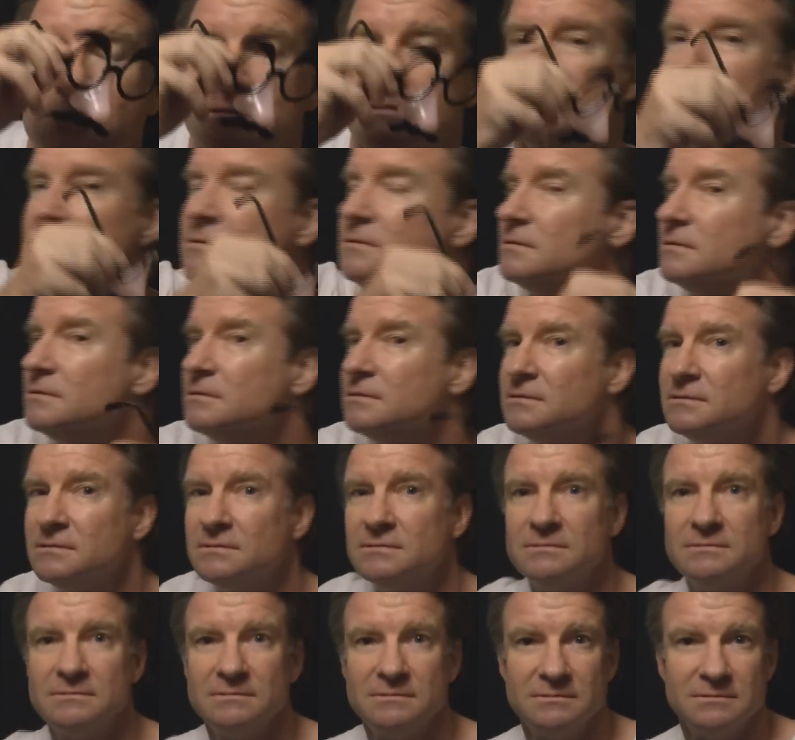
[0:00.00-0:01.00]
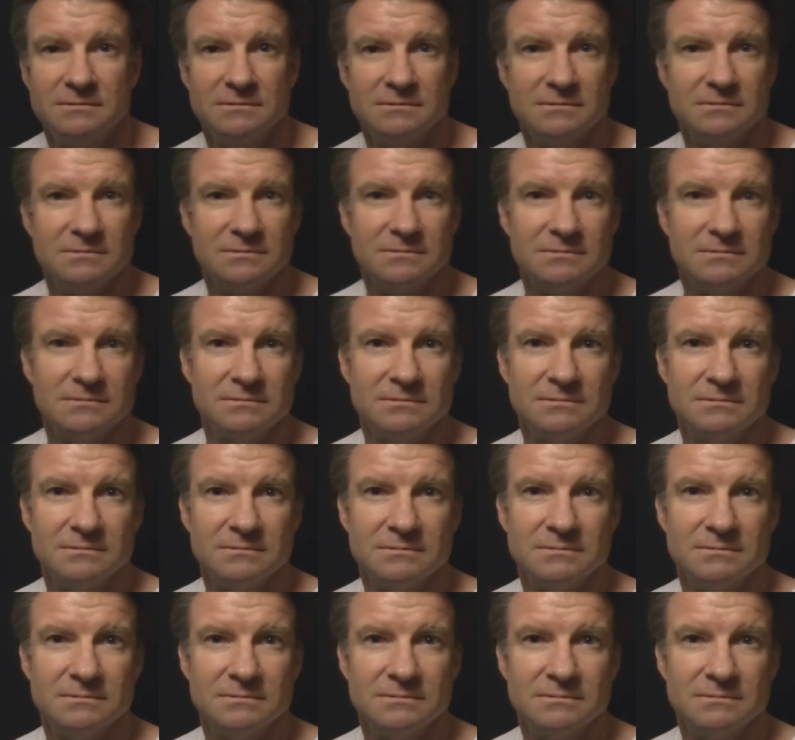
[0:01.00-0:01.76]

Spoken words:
[no speech]